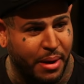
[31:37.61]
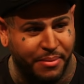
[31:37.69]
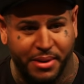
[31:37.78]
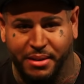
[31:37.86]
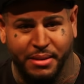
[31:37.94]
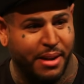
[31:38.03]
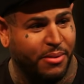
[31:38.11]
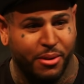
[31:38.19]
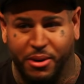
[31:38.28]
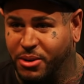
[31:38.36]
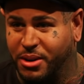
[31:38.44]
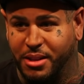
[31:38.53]
I've
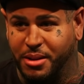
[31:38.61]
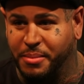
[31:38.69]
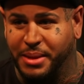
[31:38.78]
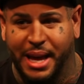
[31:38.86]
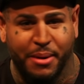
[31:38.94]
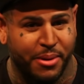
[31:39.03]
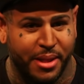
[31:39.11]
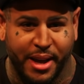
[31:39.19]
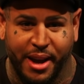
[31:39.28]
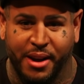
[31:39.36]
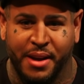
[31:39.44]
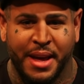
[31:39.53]
never heard of them. They were
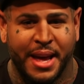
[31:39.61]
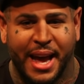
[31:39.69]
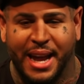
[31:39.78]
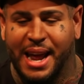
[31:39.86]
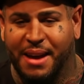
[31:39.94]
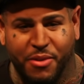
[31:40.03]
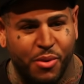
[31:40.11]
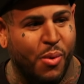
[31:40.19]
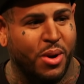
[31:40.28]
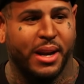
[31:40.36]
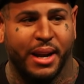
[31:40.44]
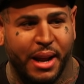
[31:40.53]
there, and
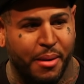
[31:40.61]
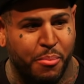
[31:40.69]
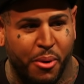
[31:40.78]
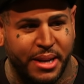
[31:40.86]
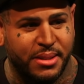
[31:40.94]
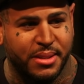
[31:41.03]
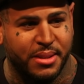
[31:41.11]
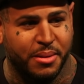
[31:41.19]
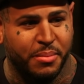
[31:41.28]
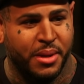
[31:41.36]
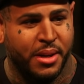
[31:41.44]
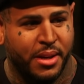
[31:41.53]
everyone embraces
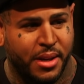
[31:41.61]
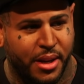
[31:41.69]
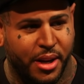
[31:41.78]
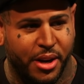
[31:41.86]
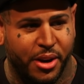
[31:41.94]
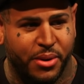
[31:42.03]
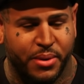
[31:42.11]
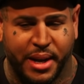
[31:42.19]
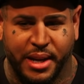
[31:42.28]
them, you know?